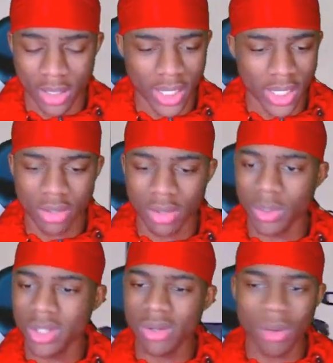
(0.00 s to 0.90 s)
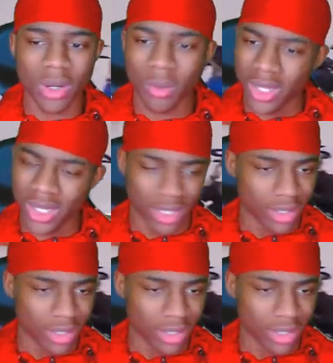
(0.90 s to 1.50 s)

Klay, you don't what do you don't want to win?